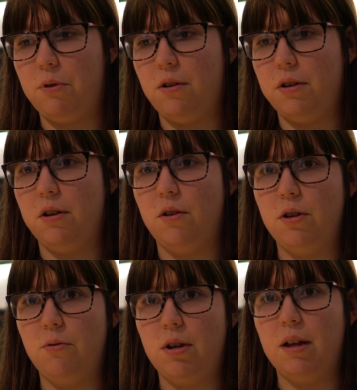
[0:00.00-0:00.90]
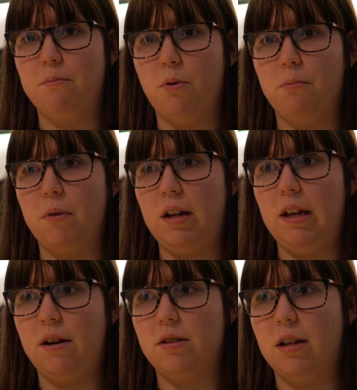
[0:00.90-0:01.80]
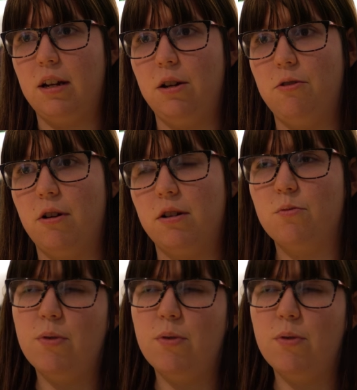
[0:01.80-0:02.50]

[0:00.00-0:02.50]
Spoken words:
well, you know, you would get more money out of selling the drugs.